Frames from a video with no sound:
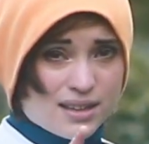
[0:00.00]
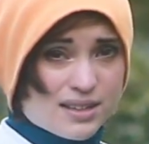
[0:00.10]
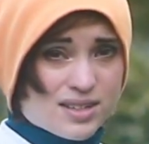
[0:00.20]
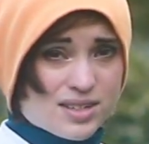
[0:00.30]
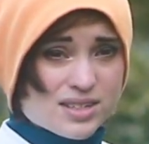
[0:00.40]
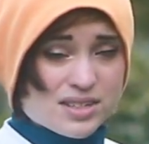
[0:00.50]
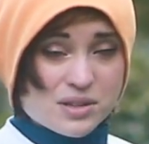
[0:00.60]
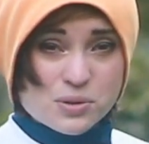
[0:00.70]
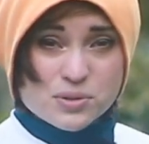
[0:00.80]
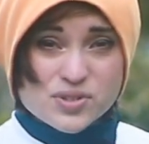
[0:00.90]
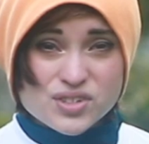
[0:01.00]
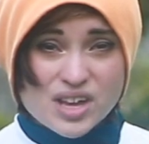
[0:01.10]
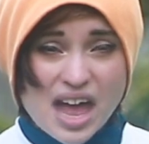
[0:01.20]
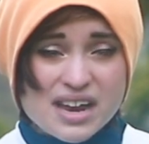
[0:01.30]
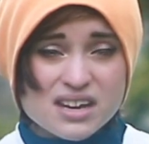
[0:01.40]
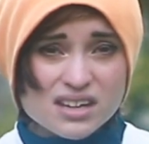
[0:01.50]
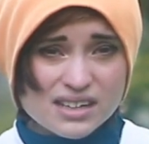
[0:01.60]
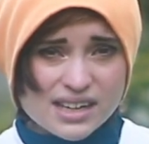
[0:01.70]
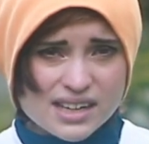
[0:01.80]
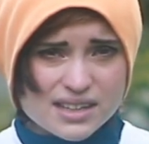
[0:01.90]
this is the coolest ending
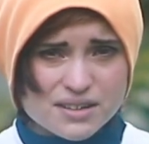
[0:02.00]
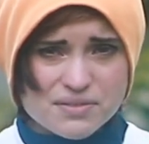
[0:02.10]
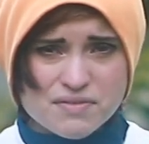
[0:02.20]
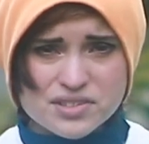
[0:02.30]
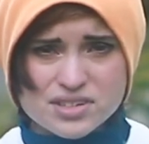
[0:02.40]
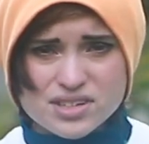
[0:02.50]
line that I've ever